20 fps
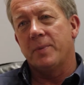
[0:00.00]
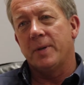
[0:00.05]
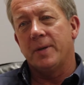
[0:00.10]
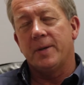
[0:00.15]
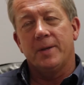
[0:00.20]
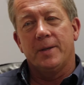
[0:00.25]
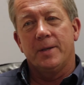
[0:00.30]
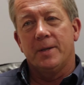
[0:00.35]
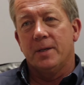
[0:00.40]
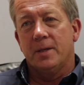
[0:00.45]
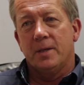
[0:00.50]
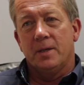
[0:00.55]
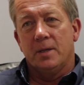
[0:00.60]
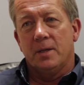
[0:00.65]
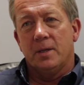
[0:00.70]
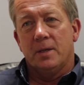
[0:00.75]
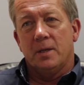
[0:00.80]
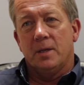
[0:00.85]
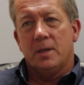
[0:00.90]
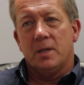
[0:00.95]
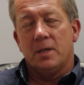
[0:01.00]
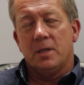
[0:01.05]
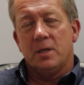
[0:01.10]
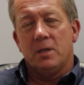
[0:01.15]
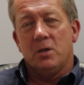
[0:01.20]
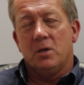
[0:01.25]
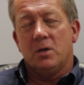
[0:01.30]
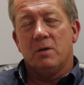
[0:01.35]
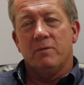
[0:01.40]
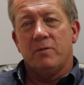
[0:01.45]
but
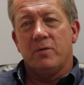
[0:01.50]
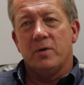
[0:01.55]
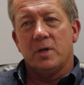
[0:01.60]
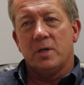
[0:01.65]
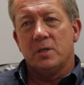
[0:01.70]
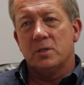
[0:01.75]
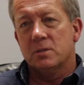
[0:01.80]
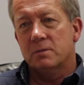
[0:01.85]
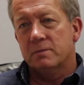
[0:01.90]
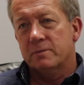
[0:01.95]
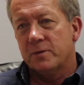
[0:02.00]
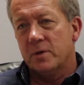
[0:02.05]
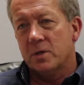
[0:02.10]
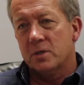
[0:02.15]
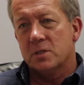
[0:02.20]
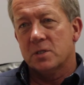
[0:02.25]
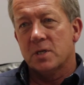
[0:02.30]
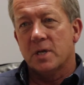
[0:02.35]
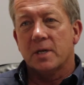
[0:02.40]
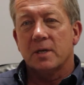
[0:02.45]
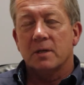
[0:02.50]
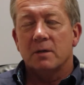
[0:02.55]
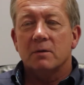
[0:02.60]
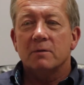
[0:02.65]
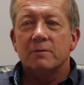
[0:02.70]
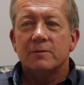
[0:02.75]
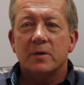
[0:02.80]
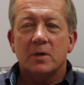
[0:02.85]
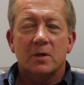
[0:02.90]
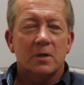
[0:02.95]
you can finish first, second,
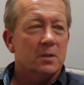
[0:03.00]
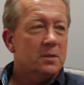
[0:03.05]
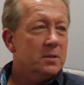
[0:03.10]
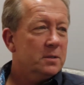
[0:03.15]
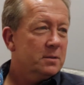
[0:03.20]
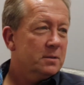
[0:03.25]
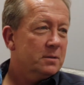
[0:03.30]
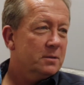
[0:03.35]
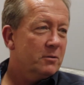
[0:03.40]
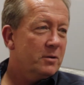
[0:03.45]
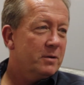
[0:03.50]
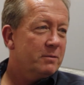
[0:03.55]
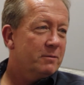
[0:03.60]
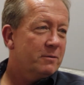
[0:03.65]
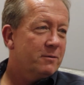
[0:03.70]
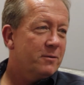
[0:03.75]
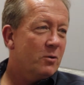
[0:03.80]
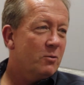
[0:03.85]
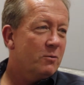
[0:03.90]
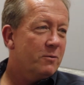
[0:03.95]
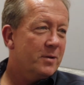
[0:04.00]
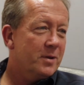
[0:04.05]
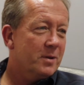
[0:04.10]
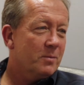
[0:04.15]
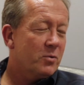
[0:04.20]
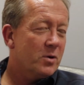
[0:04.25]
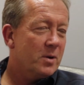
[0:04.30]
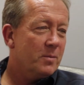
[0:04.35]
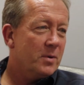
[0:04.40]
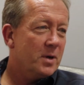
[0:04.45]
or third, or even fourth in the
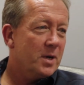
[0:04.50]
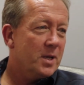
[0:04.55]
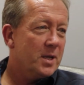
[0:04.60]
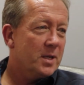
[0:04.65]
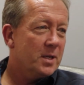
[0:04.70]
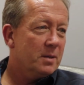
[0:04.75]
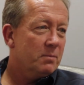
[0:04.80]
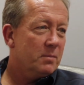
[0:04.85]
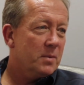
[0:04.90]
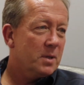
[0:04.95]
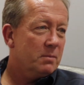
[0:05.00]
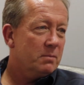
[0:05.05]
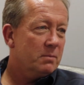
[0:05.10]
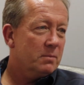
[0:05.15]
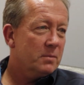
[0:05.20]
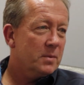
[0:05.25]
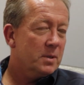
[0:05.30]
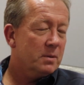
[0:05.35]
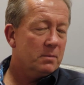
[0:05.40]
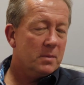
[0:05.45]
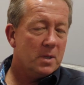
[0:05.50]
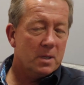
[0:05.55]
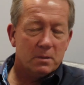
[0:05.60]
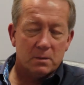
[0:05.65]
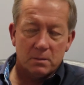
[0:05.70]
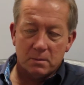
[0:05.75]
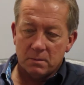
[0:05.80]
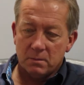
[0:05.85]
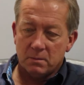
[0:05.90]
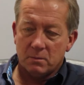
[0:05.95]
Premier League and
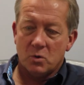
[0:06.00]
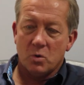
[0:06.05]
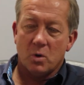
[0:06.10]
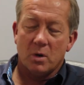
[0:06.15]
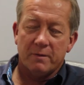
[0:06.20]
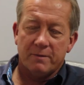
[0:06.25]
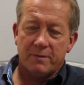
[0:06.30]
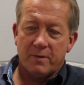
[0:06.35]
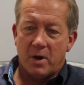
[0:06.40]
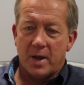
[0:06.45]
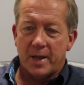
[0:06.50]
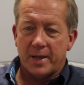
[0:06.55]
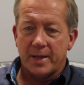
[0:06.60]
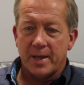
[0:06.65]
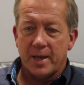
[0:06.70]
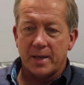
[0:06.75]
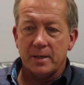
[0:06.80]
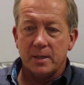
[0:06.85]
qualify again.